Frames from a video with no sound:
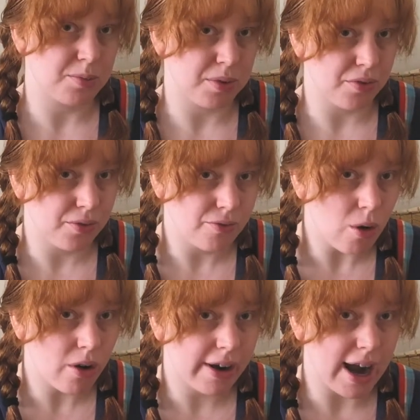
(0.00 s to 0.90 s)

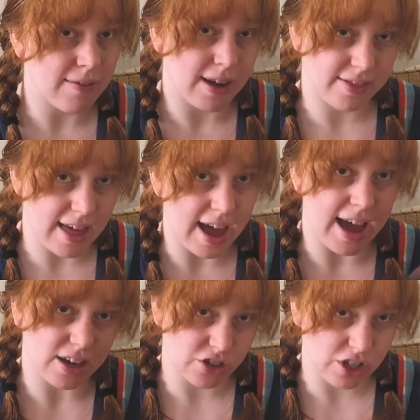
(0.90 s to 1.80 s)
Before. I read that
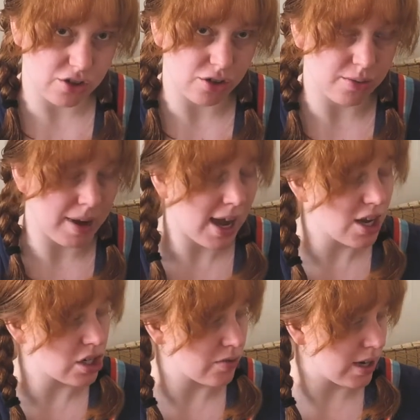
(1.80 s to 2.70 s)
actually through my
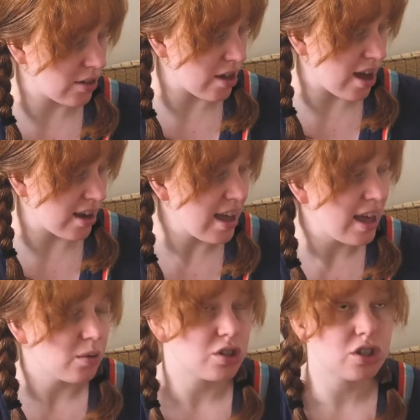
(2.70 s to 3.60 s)
Asian readathon
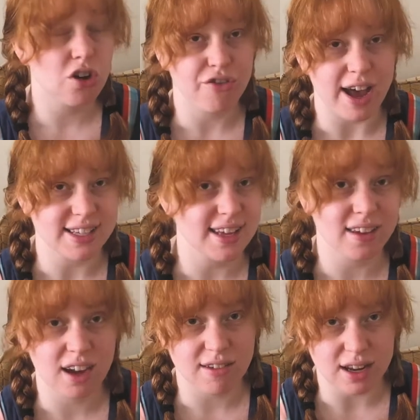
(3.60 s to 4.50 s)
so fast. I
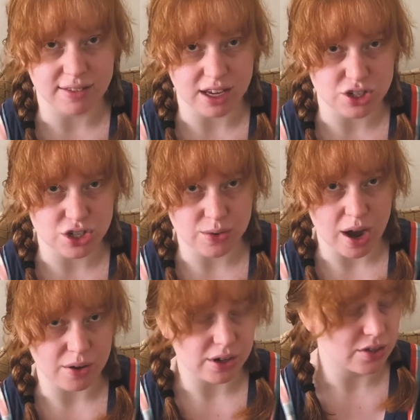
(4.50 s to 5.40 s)
think I read it in like 2
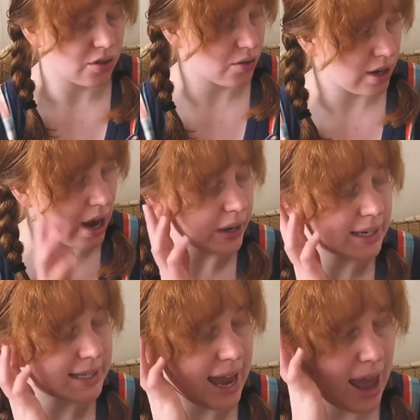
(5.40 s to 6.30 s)
hours or 3
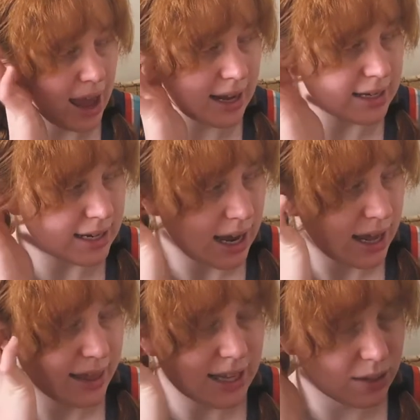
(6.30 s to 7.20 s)
hours. And
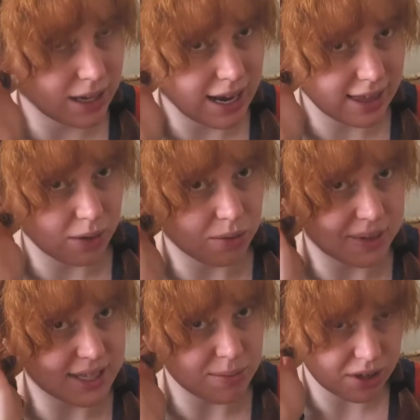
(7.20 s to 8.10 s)
this one I think will be
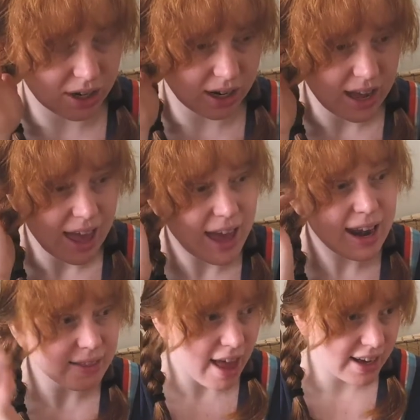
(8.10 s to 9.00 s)
similar. And
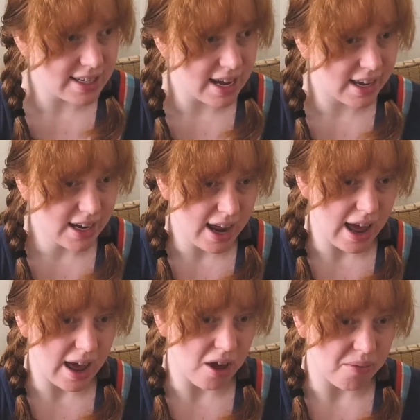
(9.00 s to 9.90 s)
I liked it.
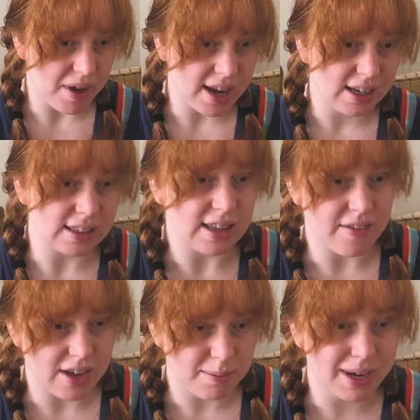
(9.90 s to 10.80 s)
I didn't love
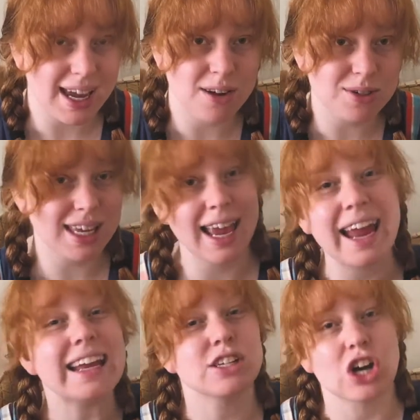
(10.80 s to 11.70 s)
it, but again, it was like
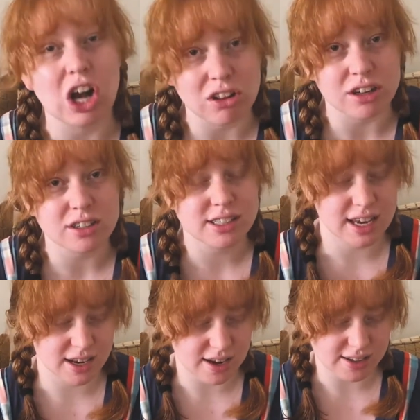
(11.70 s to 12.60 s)
$8.
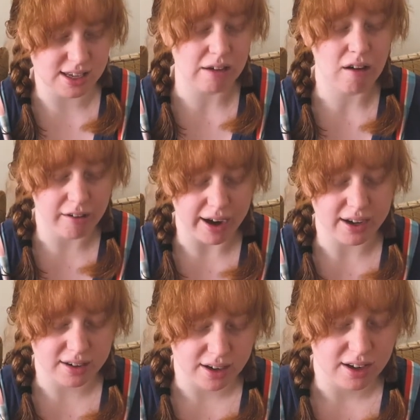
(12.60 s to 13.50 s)
And I was like, all right,
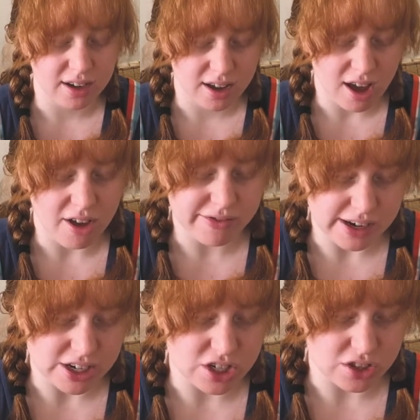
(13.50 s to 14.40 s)
I'll
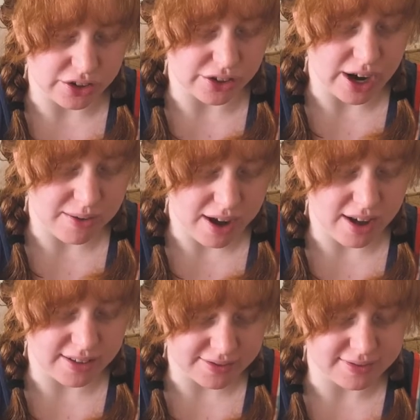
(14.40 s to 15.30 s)
finish through. I'll